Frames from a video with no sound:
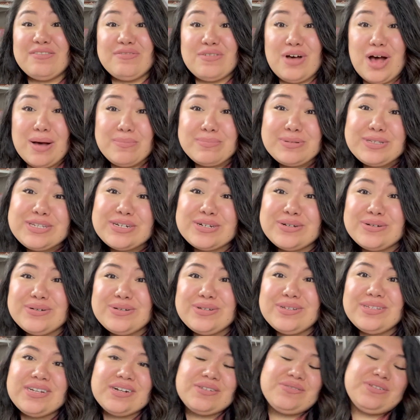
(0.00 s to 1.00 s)

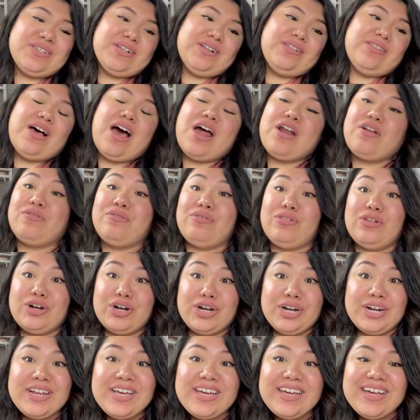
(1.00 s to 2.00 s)
obstacles. There was a lot of
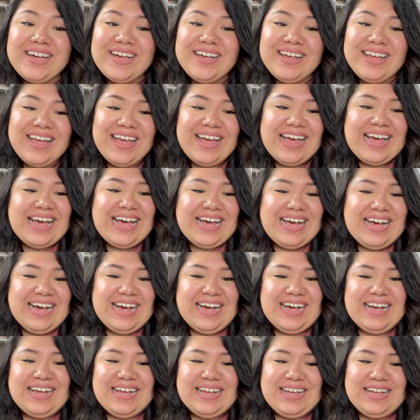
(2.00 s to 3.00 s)
learning.
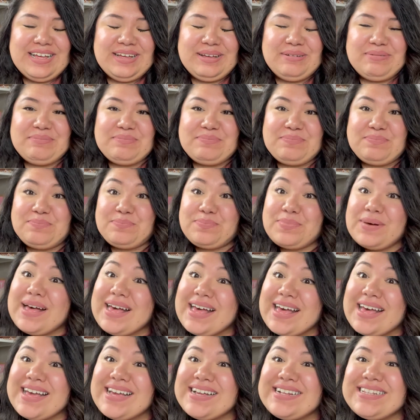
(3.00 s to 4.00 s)

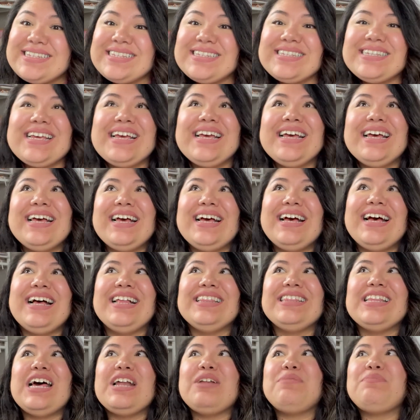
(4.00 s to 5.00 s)
But
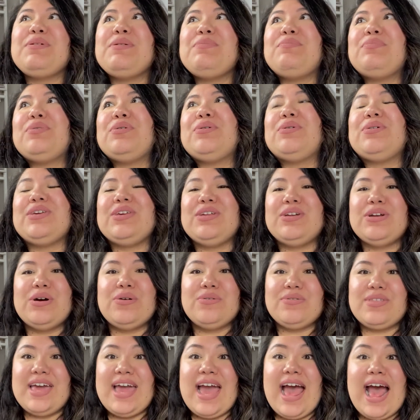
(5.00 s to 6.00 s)
a lot of people,
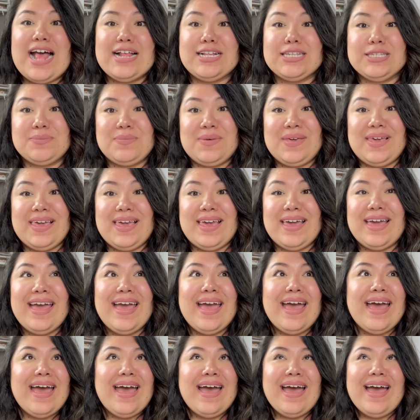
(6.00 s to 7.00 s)
they ask me,
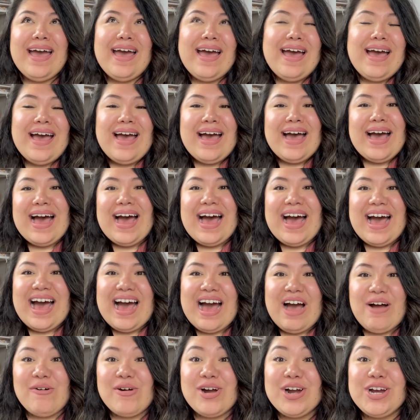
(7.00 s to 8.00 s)

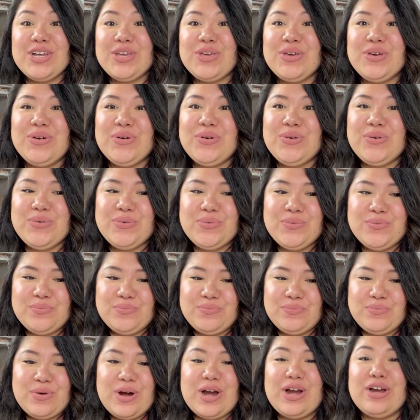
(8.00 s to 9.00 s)
how are you
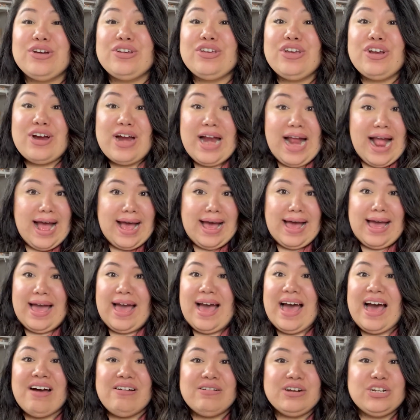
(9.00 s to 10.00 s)
where you're at?
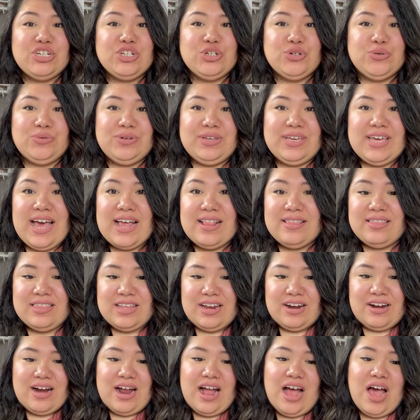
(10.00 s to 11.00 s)
How did you get
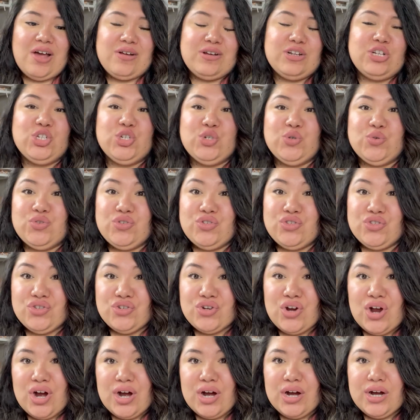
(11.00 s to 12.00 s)
there? How did you
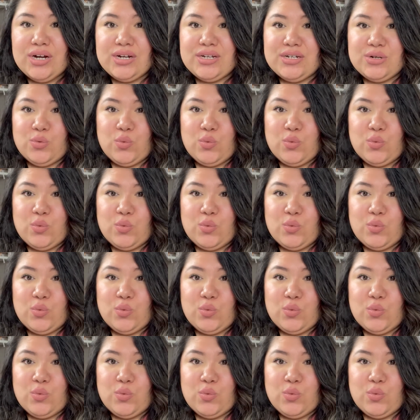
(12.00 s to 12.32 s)
start?